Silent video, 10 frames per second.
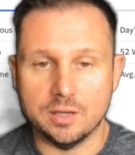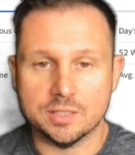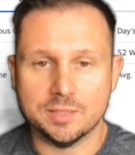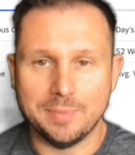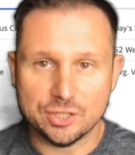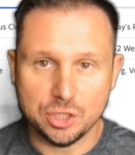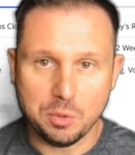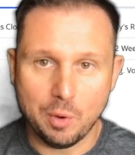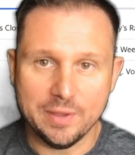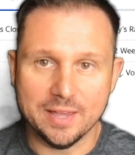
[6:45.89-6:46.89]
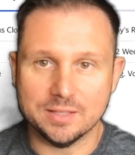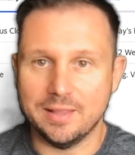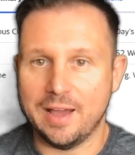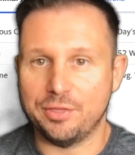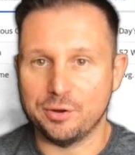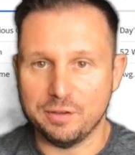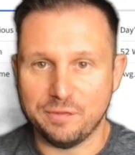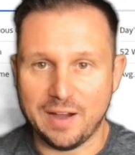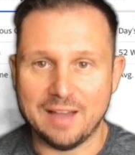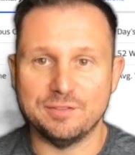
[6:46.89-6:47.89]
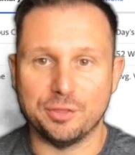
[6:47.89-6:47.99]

especially when we get to that 35 to